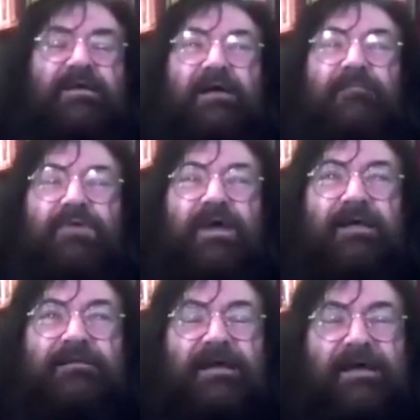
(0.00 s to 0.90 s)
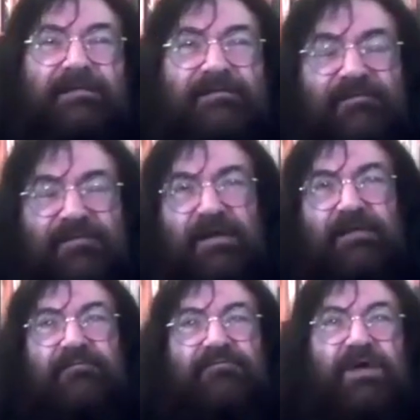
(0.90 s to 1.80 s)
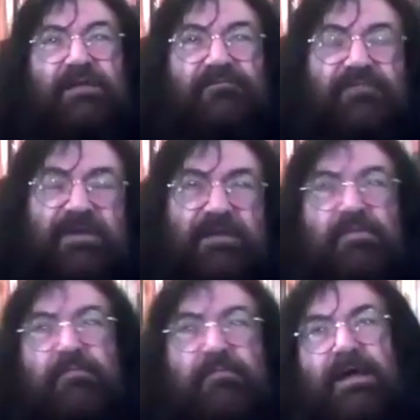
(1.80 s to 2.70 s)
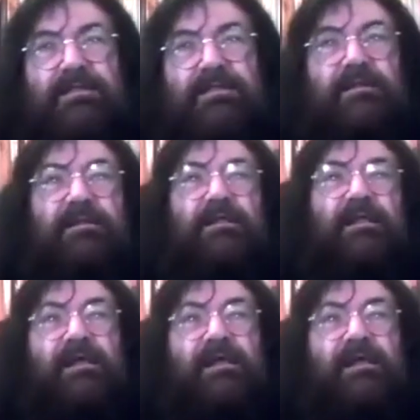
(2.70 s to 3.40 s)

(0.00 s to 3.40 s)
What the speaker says: comrade and friend Philip Meisel,